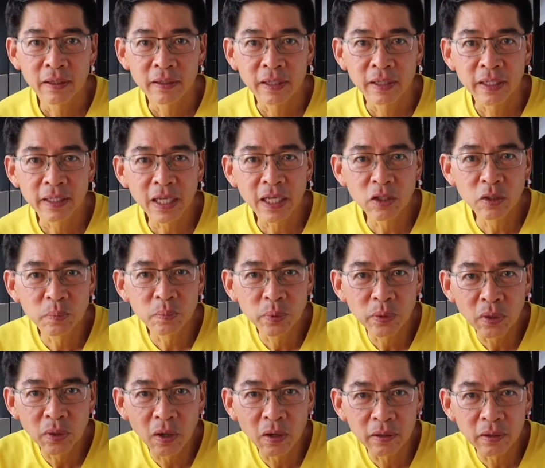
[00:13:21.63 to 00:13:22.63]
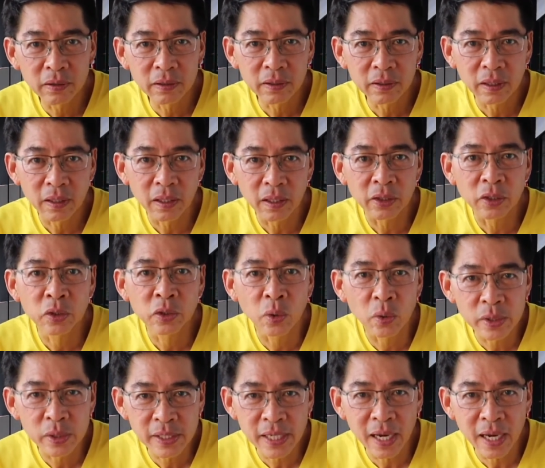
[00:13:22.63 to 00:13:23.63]
they tend to put on a
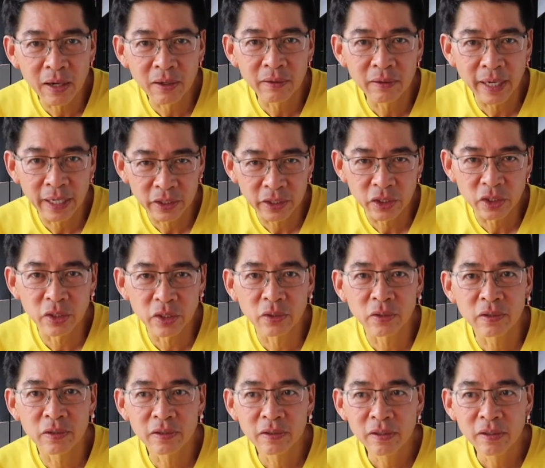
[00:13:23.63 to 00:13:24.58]
docile attitude.